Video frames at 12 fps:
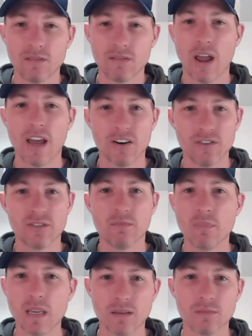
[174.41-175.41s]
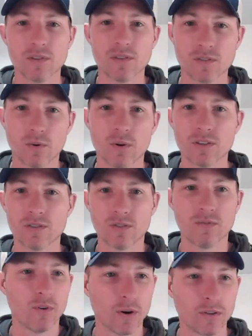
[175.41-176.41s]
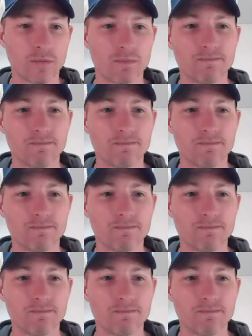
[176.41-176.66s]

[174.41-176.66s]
for headers and beams and so on and so forth.